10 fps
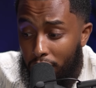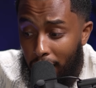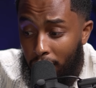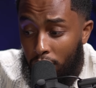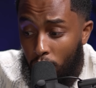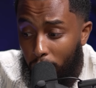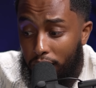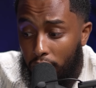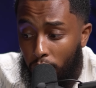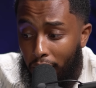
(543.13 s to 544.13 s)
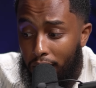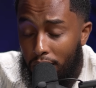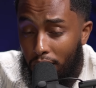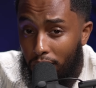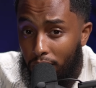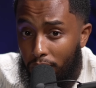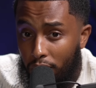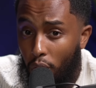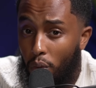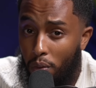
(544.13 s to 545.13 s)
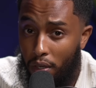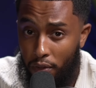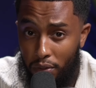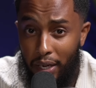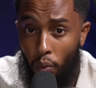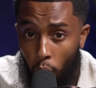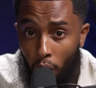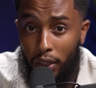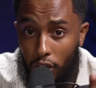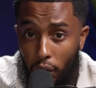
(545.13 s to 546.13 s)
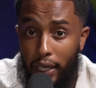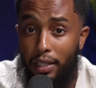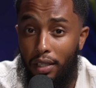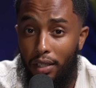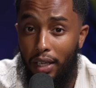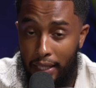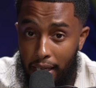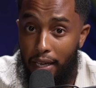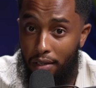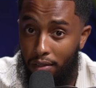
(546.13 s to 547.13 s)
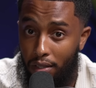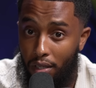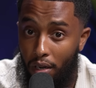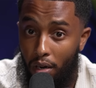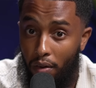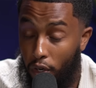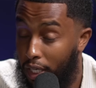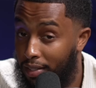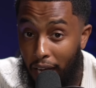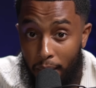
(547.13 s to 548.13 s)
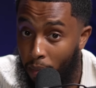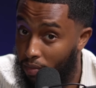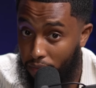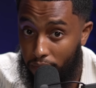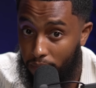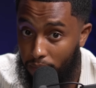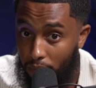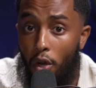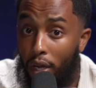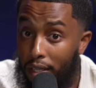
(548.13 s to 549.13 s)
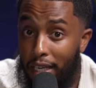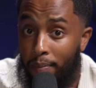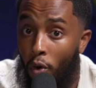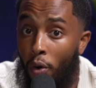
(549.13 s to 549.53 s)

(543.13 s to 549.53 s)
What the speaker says: taken 20 trades. So if you take 1 trade a day for the entire month, you're going to take more.